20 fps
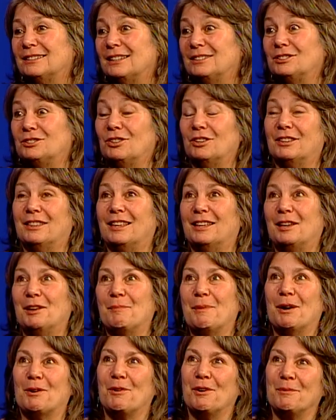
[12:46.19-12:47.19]
I'd start thinking
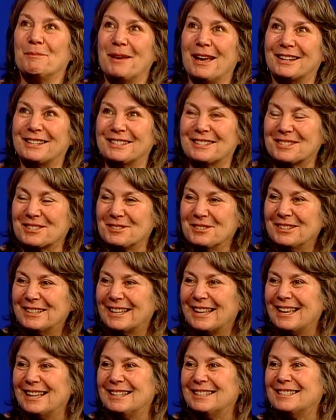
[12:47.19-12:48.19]
about going back to school
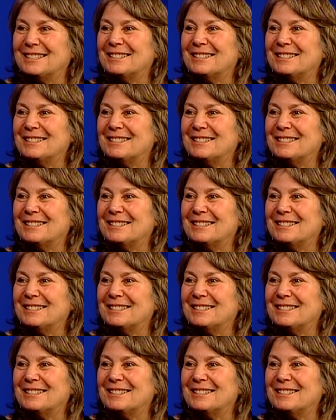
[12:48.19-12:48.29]
again.